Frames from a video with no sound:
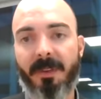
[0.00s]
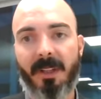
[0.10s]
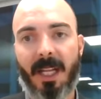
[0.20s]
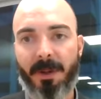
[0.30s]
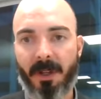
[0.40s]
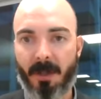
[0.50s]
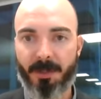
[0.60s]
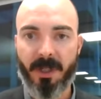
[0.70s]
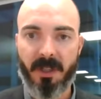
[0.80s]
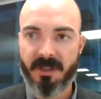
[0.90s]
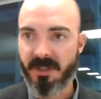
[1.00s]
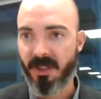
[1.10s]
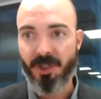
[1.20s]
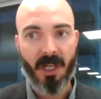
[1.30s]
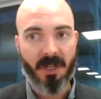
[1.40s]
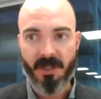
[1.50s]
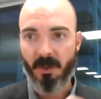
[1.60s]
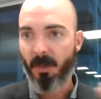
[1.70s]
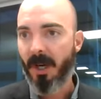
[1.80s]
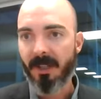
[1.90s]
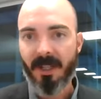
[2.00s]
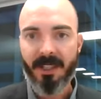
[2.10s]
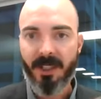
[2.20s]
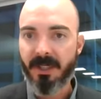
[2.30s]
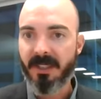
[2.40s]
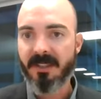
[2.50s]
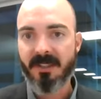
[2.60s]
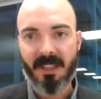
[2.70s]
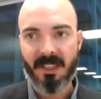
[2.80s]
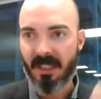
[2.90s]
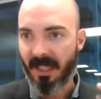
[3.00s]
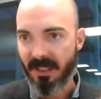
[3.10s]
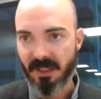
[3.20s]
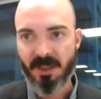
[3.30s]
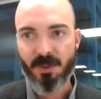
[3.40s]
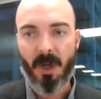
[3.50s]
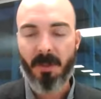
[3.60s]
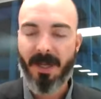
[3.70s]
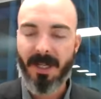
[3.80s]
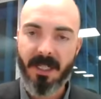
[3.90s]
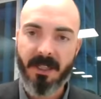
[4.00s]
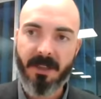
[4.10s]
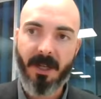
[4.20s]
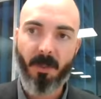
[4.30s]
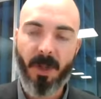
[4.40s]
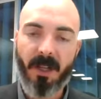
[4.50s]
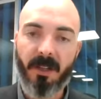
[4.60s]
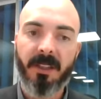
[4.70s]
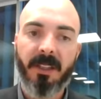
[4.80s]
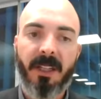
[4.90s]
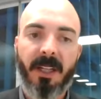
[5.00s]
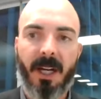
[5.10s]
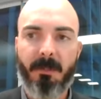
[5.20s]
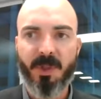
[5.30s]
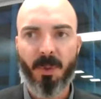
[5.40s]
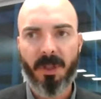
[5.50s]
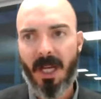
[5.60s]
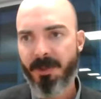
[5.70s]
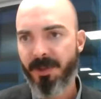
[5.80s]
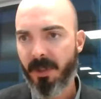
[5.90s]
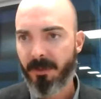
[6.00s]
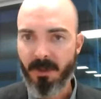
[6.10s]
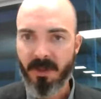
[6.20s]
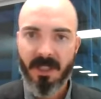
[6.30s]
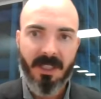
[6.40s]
allowing operators to change their wireline units and swab back into that well. So we're capturing around